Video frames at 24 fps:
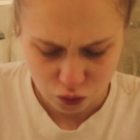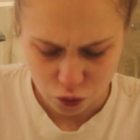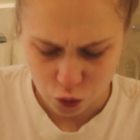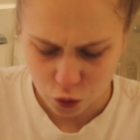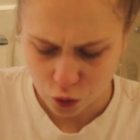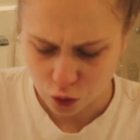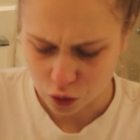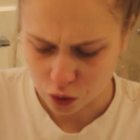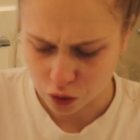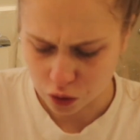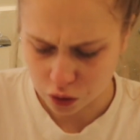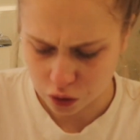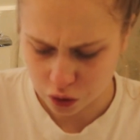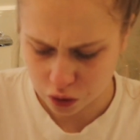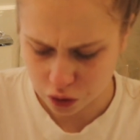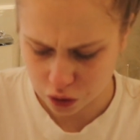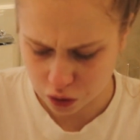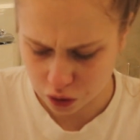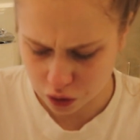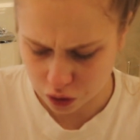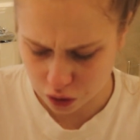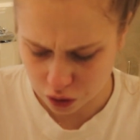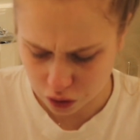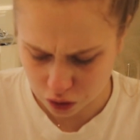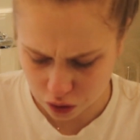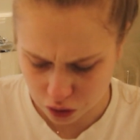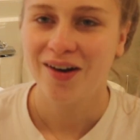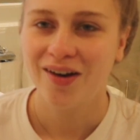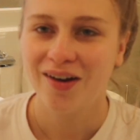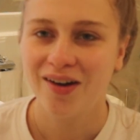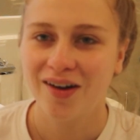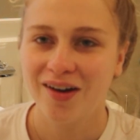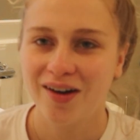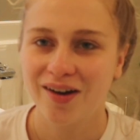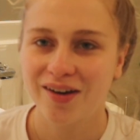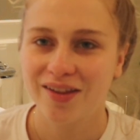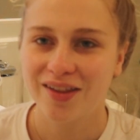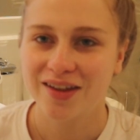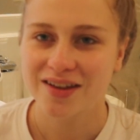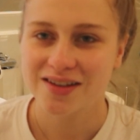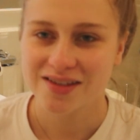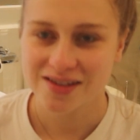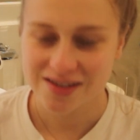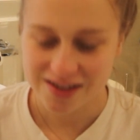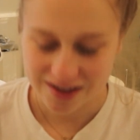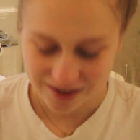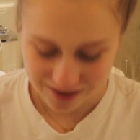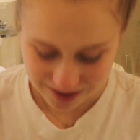Ooh. Are they
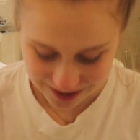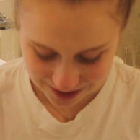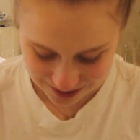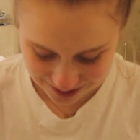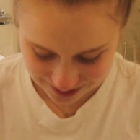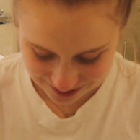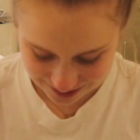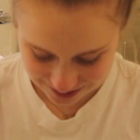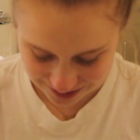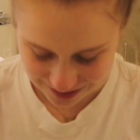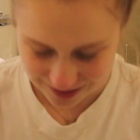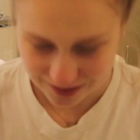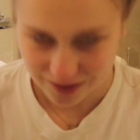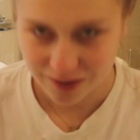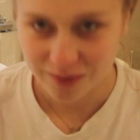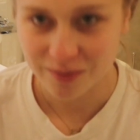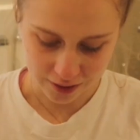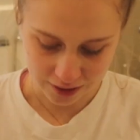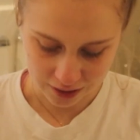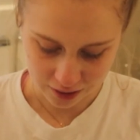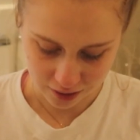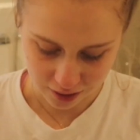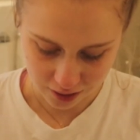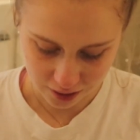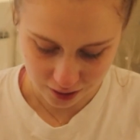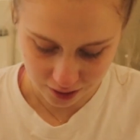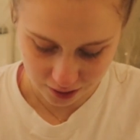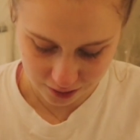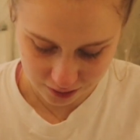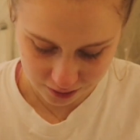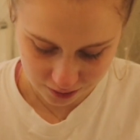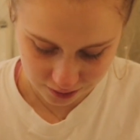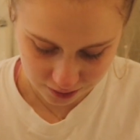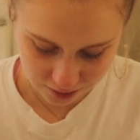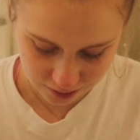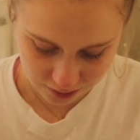serious? Oh my god.